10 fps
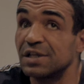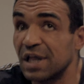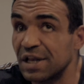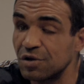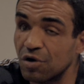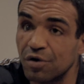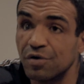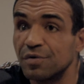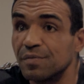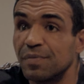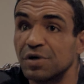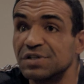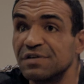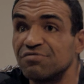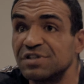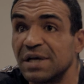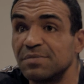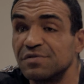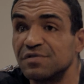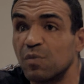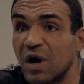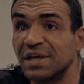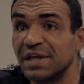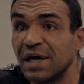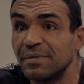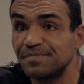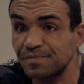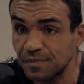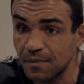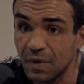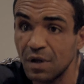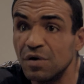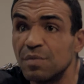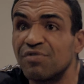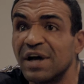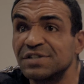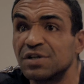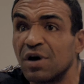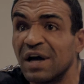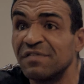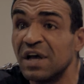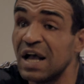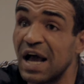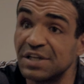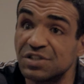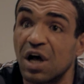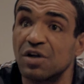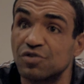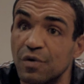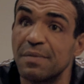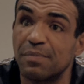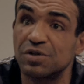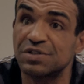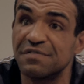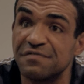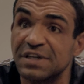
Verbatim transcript: Then you got the positive receptors of waking up, the brain's alive, and it starts doing positive